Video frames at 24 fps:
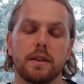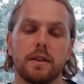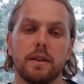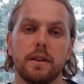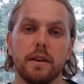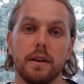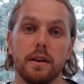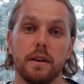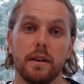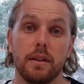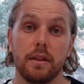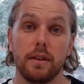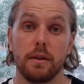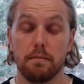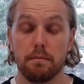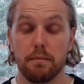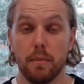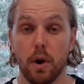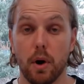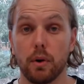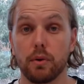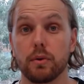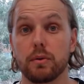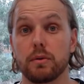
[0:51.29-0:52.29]
the
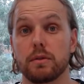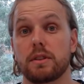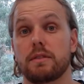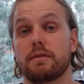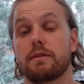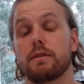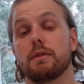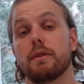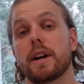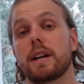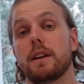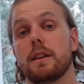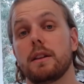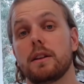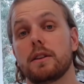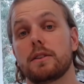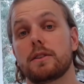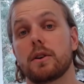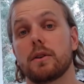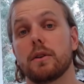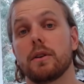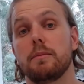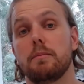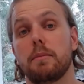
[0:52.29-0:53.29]
models for
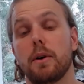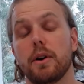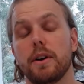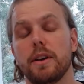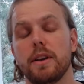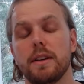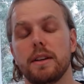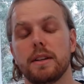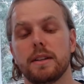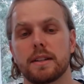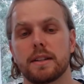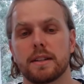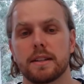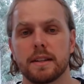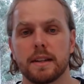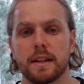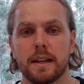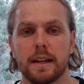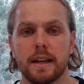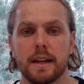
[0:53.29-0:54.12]
regulatory bodies,